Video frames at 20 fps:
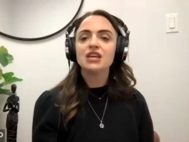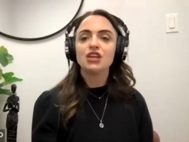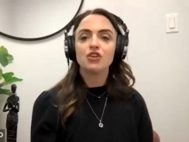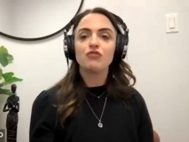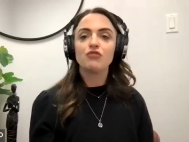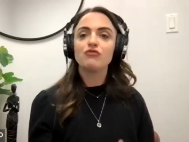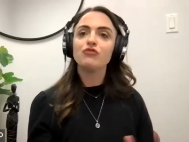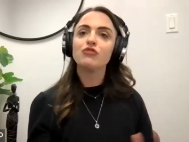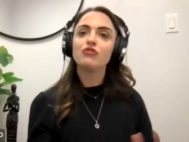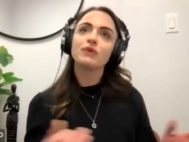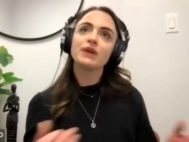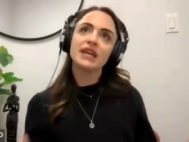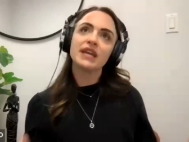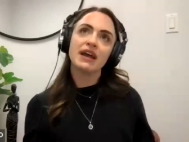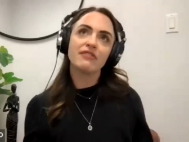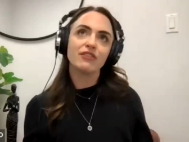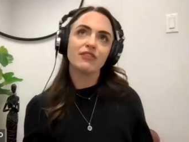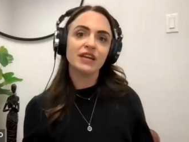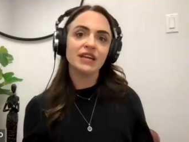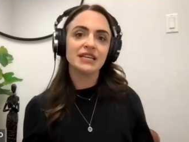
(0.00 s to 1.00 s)
full
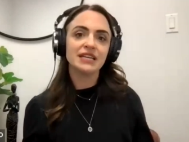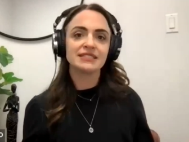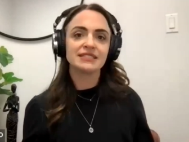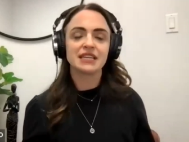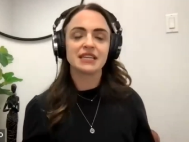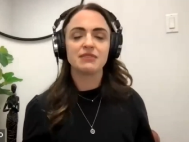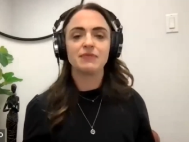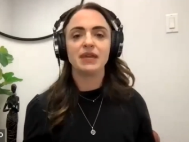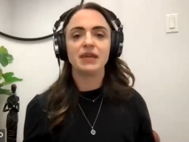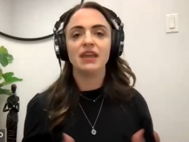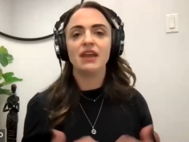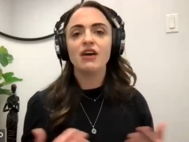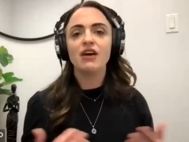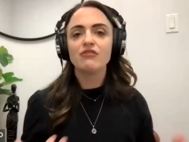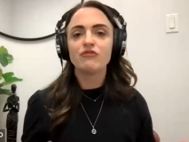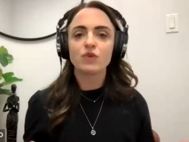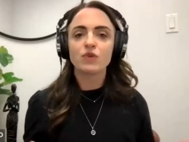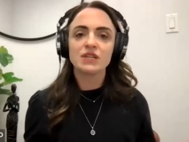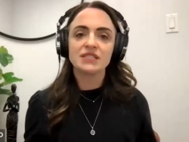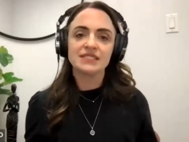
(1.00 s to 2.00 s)
recovery is going to be
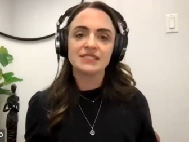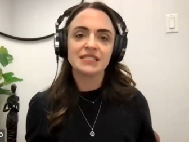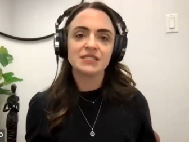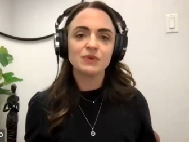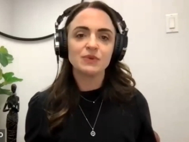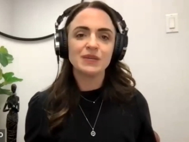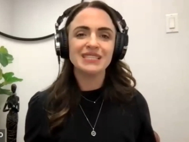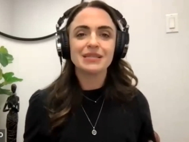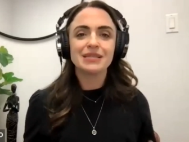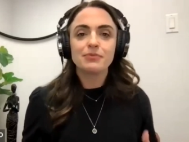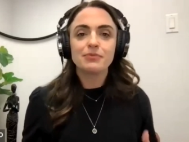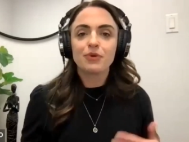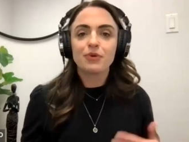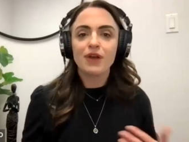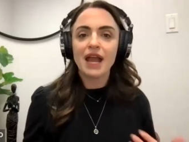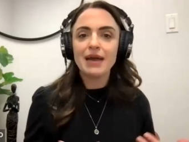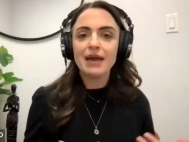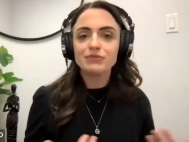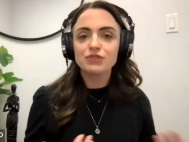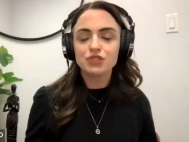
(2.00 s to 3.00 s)
4 to 6 weeks,
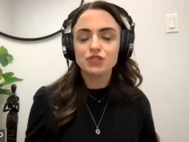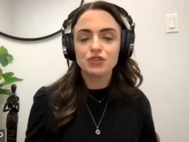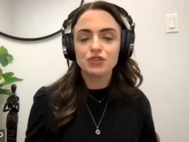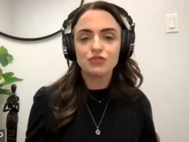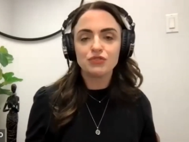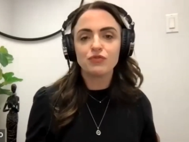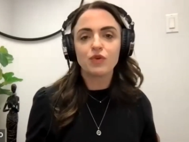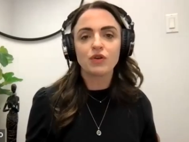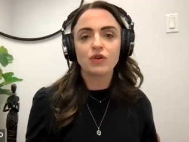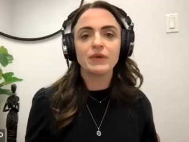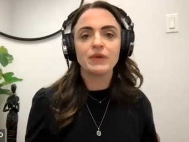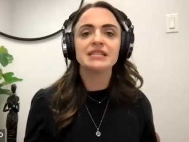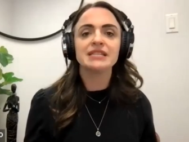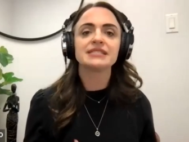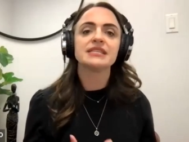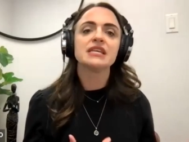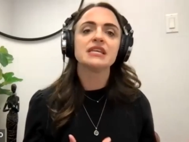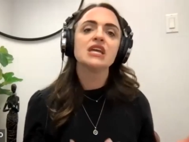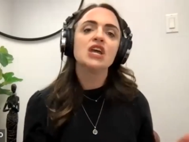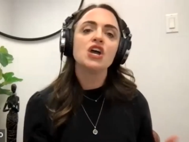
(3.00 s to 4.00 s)
perhaps 2 to 4
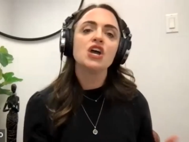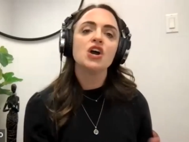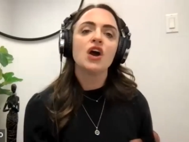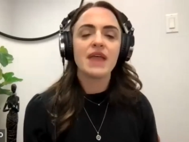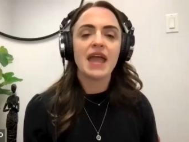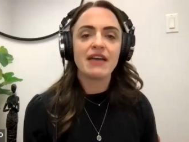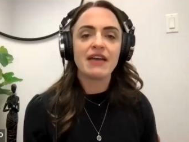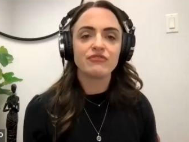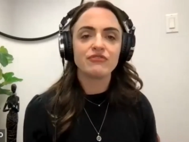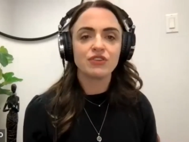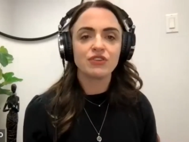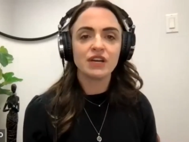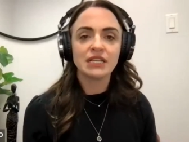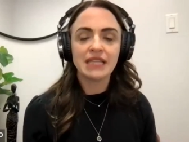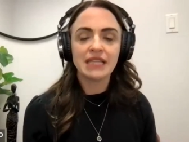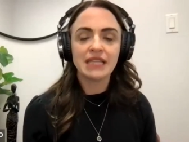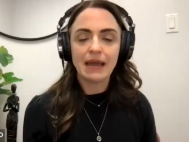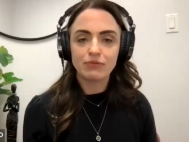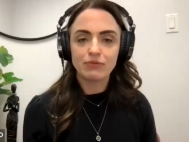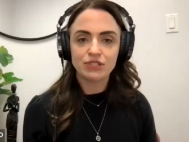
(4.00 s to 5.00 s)
weeks after a
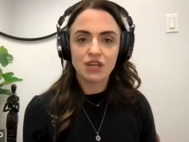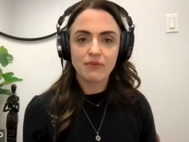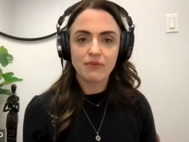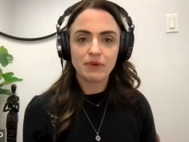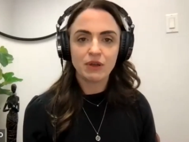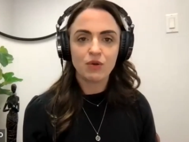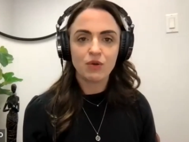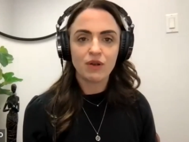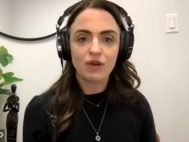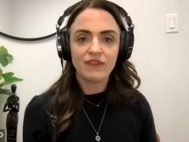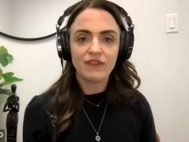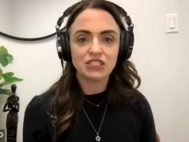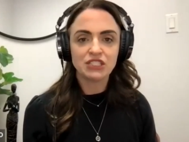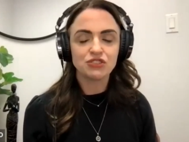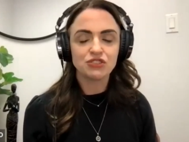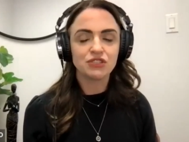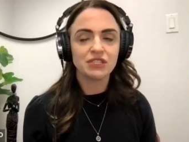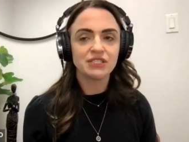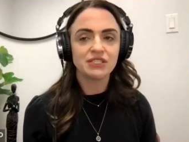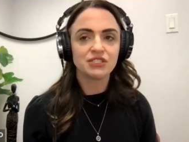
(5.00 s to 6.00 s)
laparoscopic or a
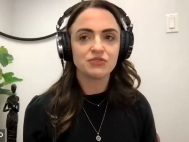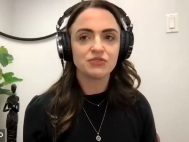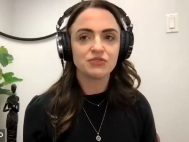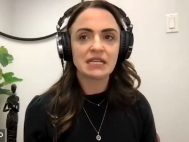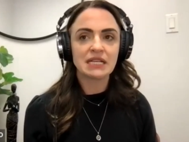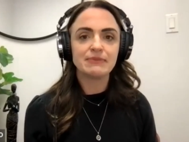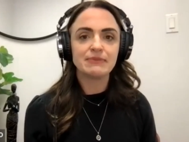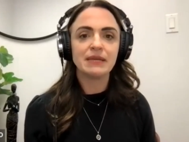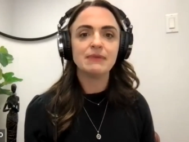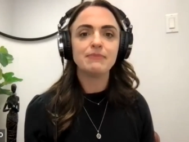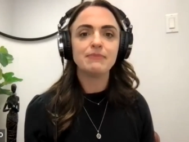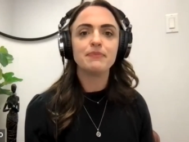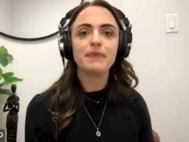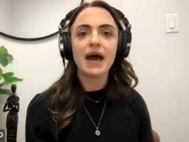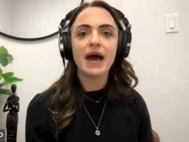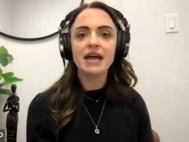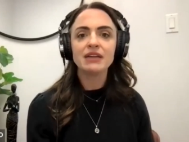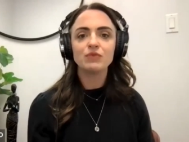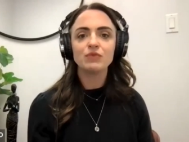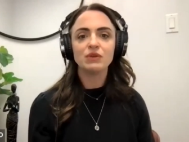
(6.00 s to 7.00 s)
vaginal hysterectomy.
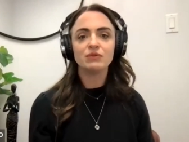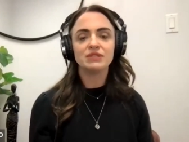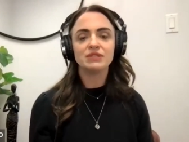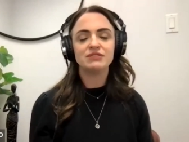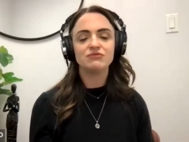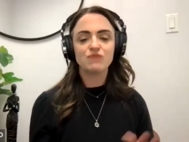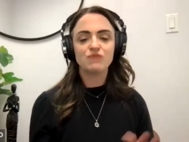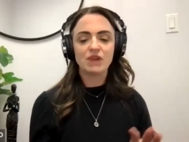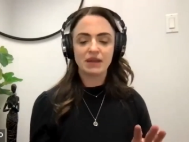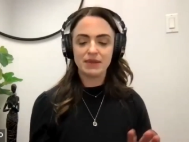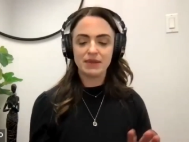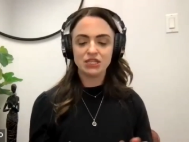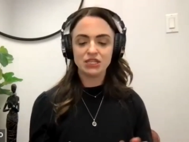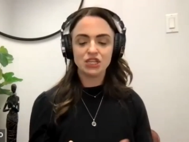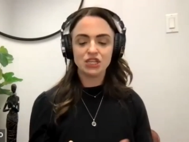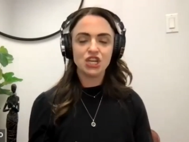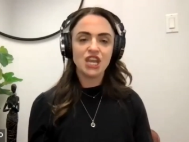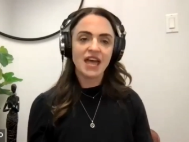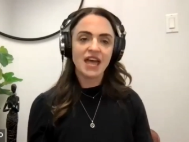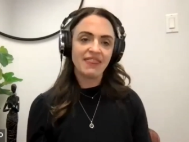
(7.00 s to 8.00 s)
But we would recommend
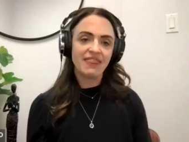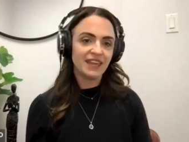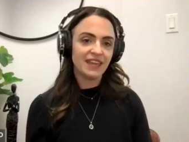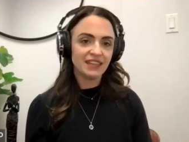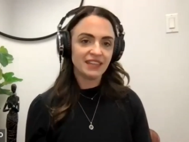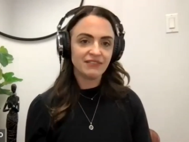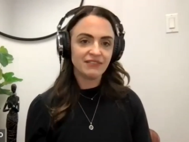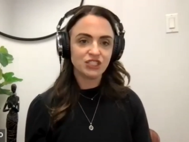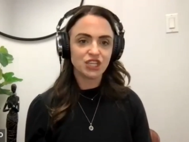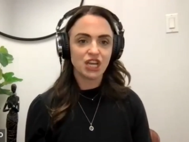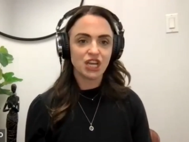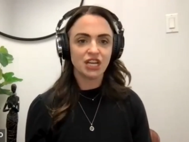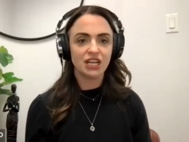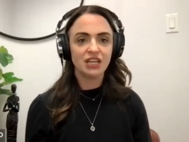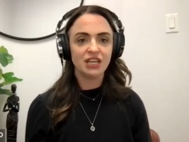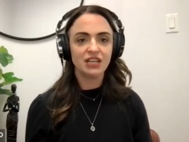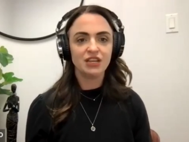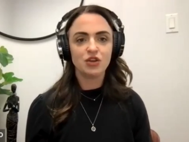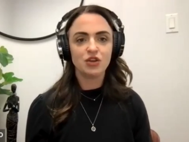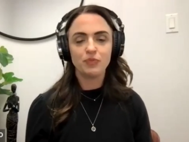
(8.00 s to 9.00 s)
nothing in the
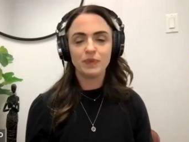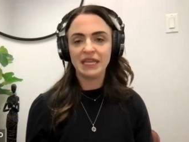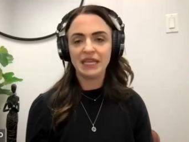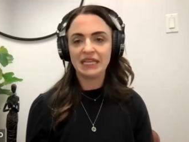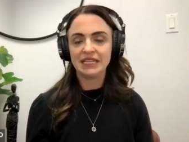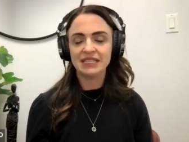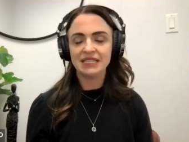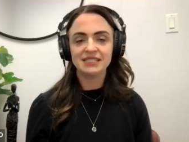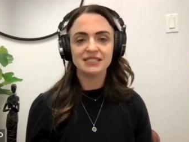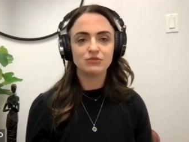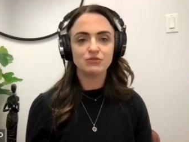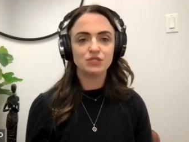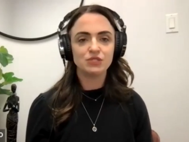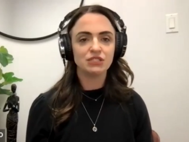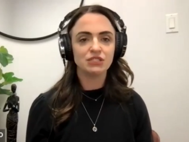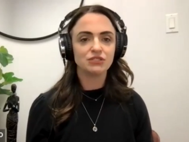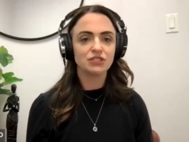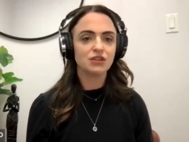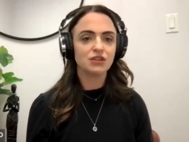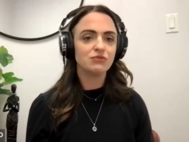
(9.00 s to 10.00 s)
vagina, no penis, no
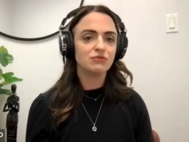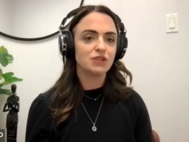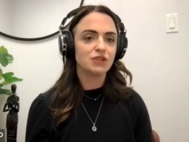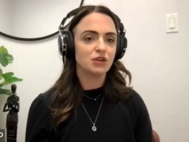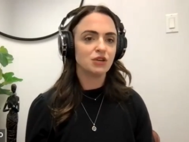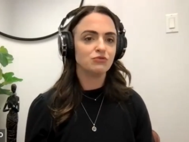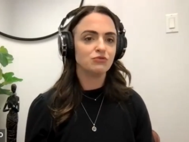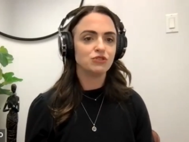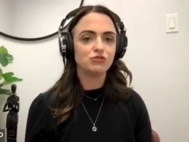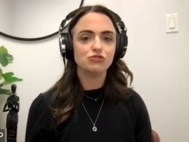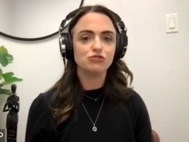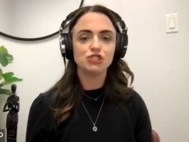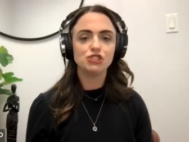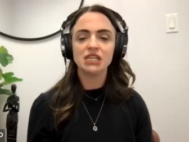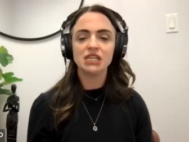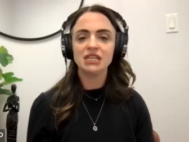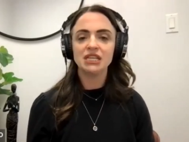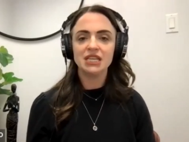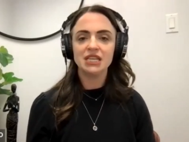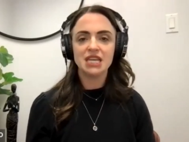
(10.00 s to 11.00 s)
dildo, no
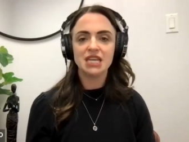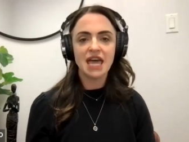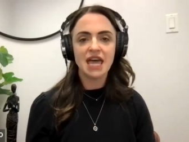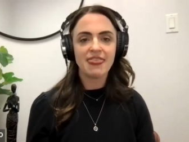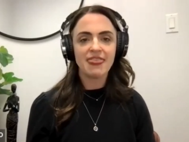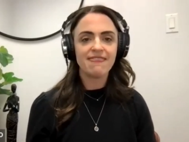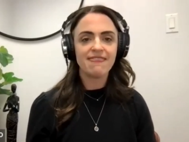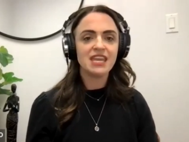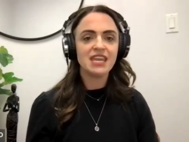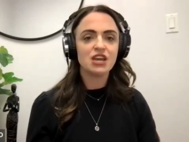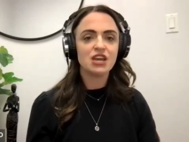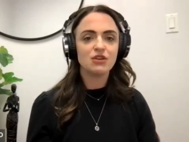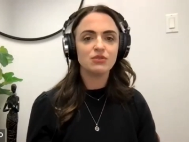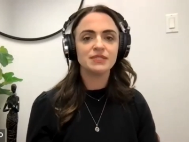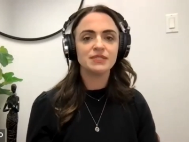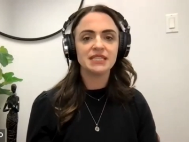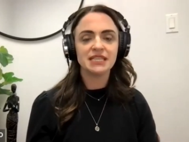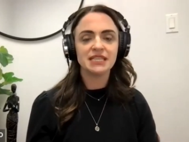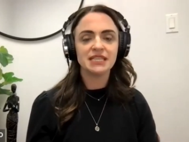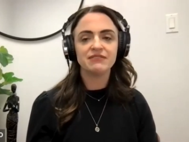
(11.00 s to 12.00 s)
douching, nothing goes
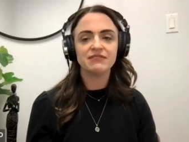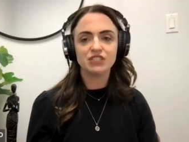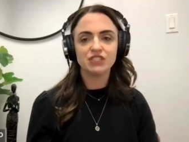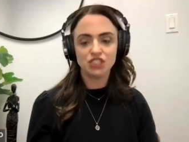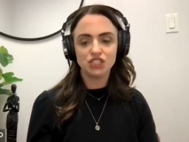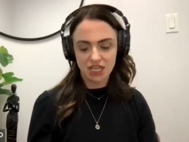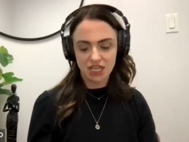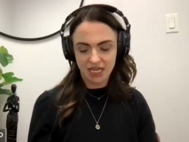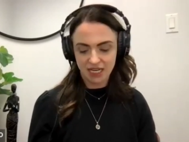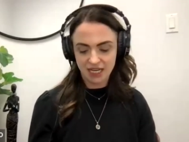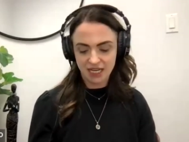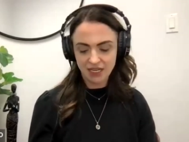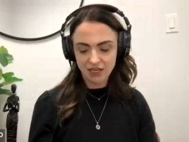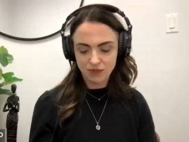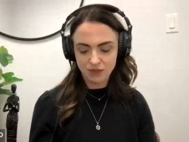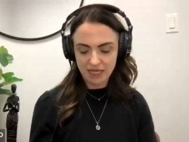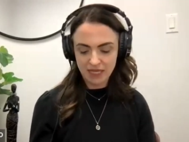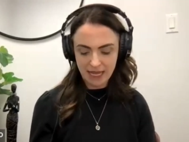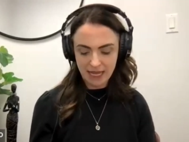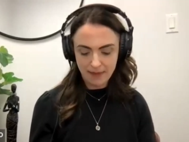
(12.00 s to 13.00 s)
in the vagina, no
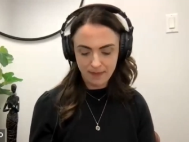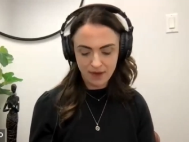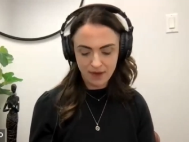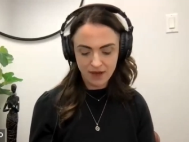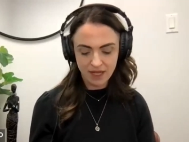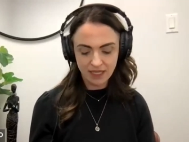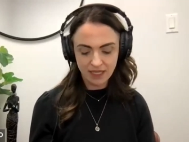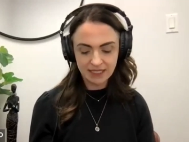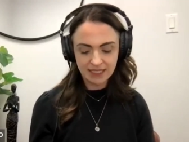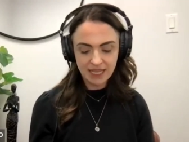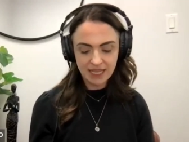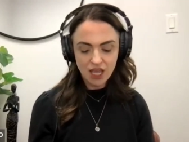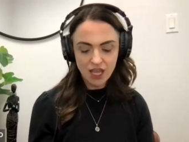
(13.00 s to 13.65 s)
tampons,